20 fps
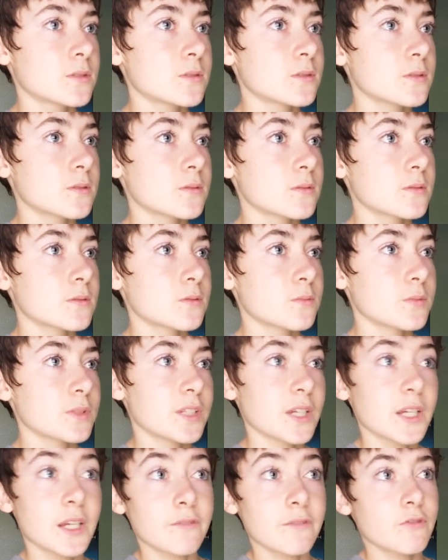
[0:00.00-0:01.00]
I
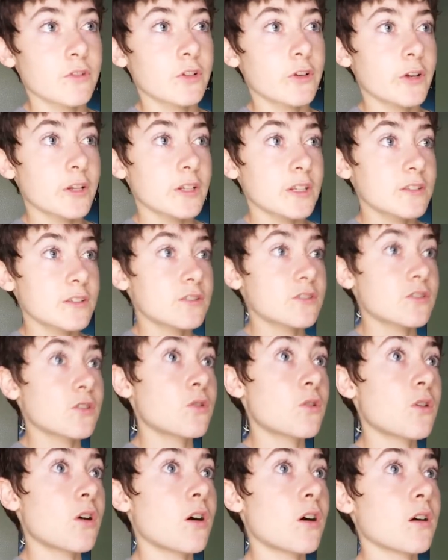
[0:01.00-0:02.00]
take it for granted
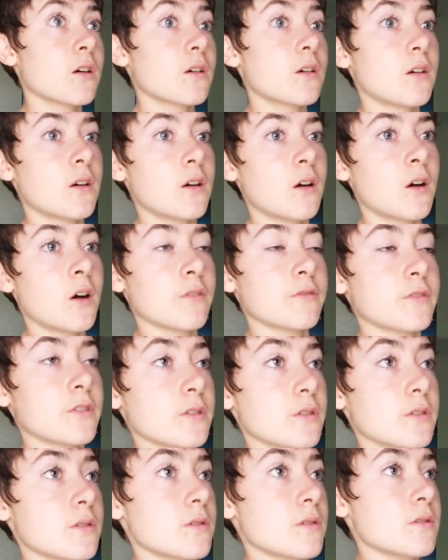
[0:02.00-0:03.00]
so often.